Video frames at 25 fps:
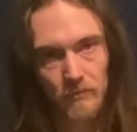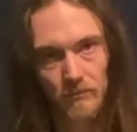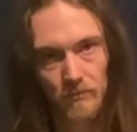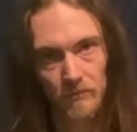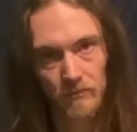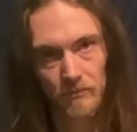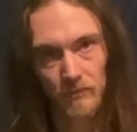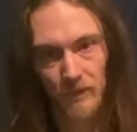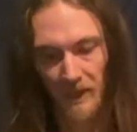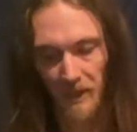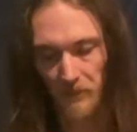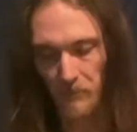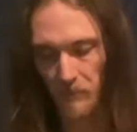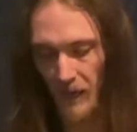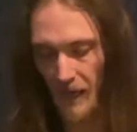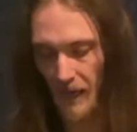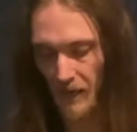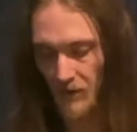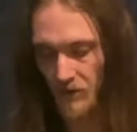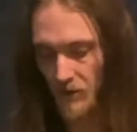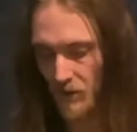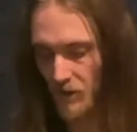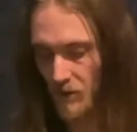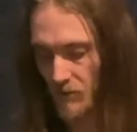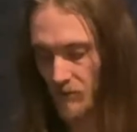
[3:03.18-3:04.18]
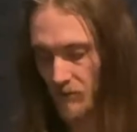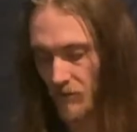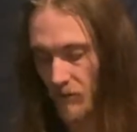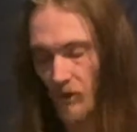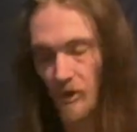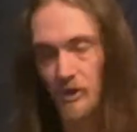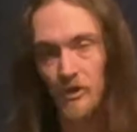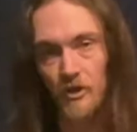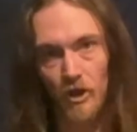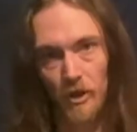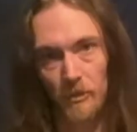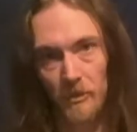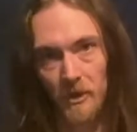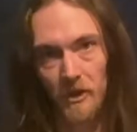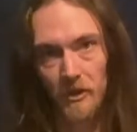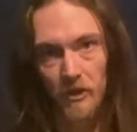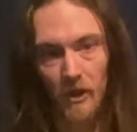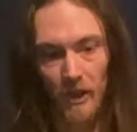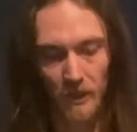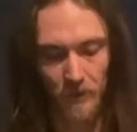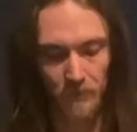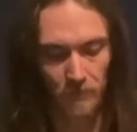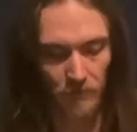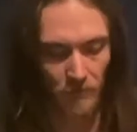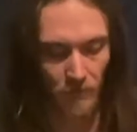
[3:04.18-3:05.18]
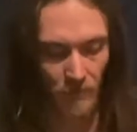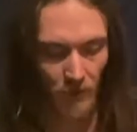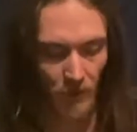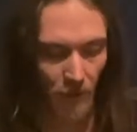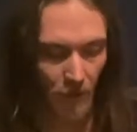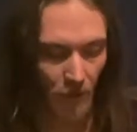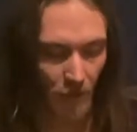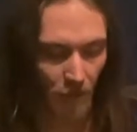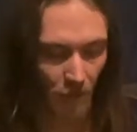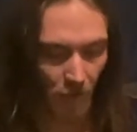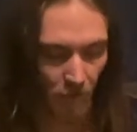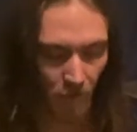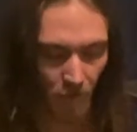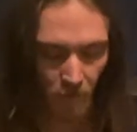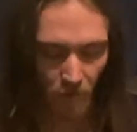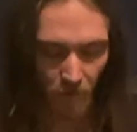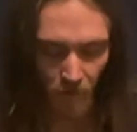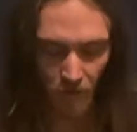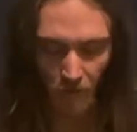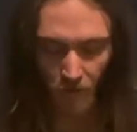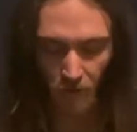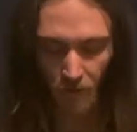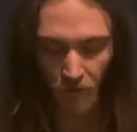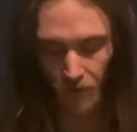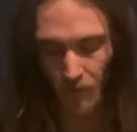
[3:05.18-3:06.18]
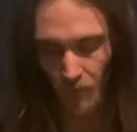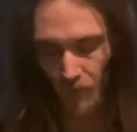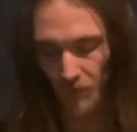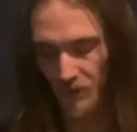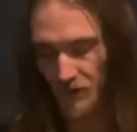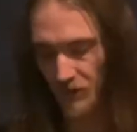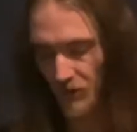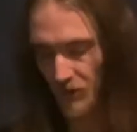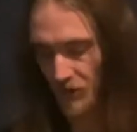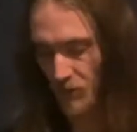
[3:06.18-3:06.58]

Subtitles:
play match or German grip, which is